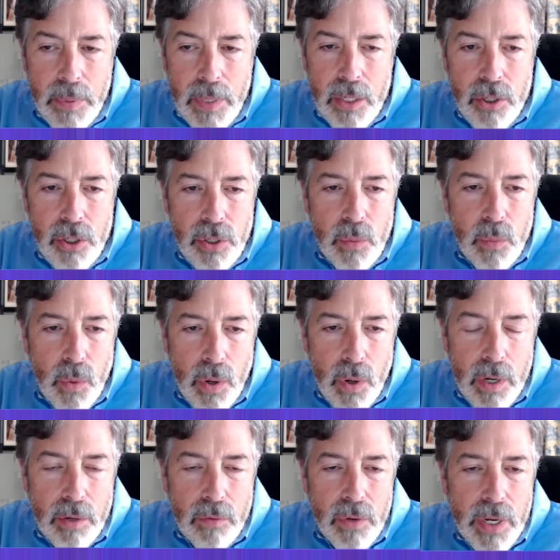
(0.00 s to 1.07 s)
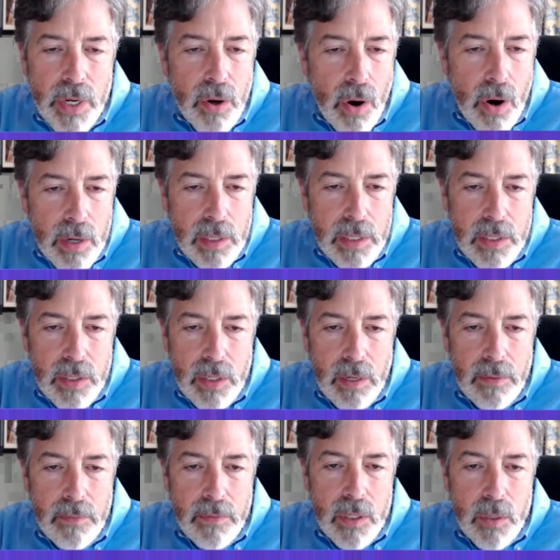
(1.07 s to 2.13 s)
should work regardless
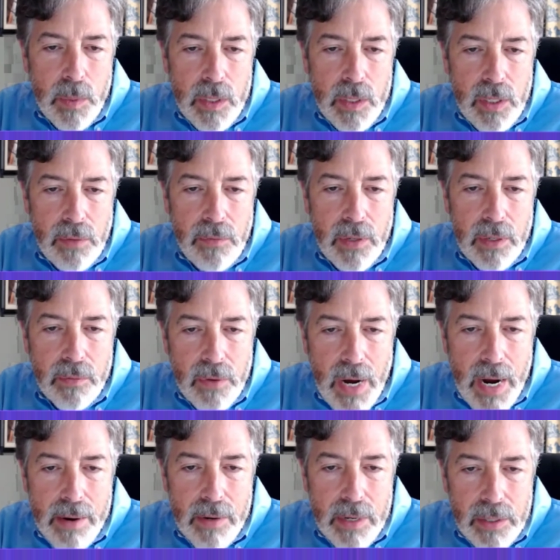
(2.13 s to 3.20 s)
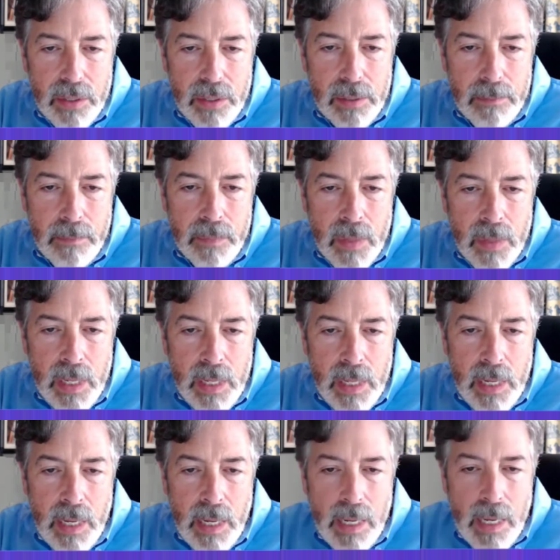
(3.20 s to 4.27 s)
of the specific virus,
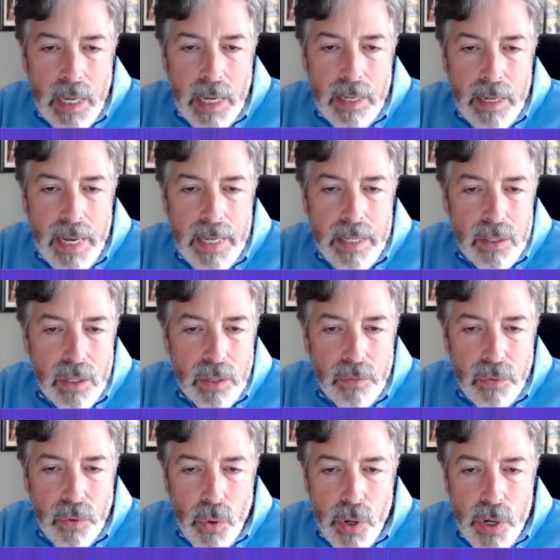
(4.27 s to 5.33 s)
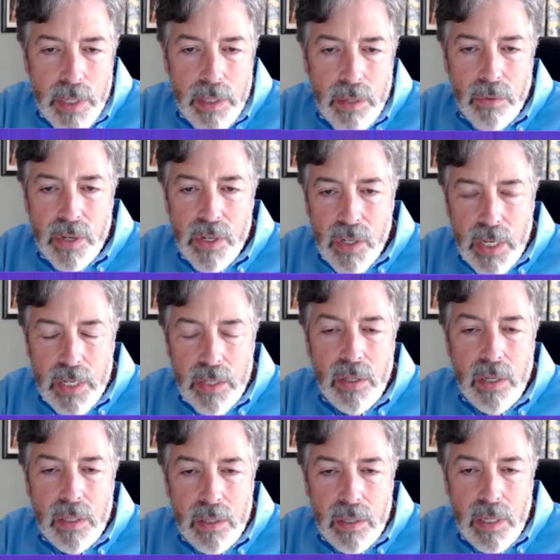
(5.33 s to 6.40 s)
and hence avoid the
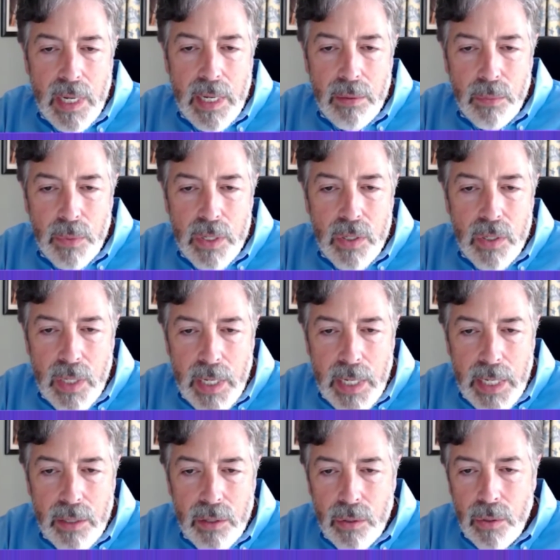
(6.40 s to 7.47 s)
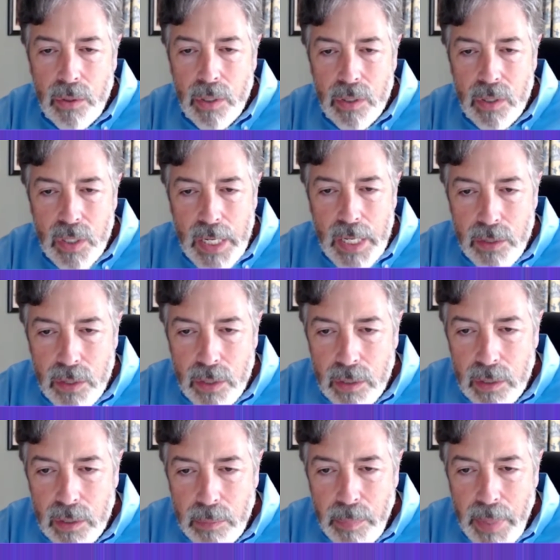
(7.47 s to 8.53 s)
resistance that we see due to
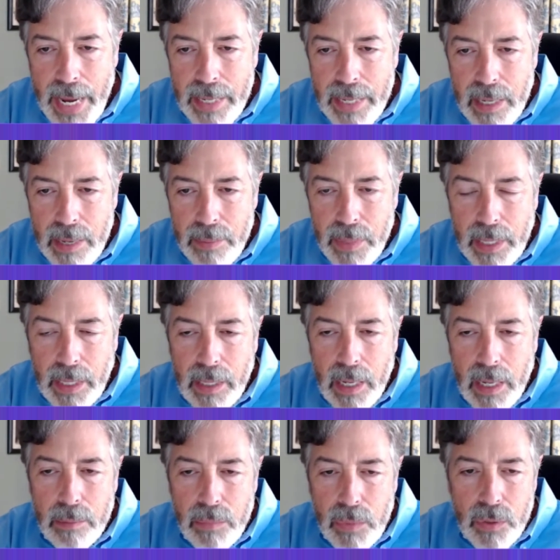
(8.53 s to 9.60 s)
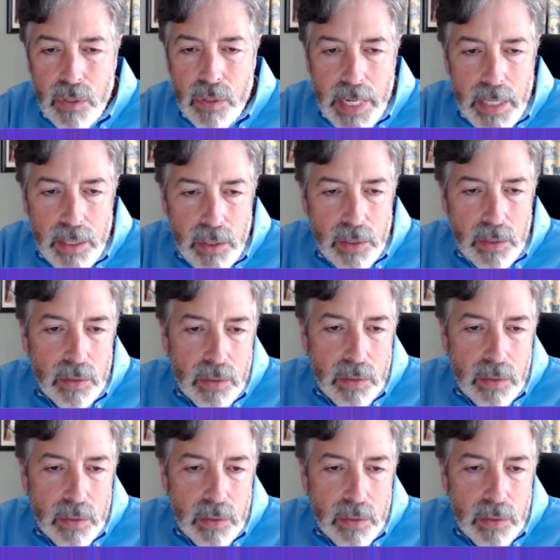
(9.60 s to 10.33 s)
seasonal and pandemic mutations.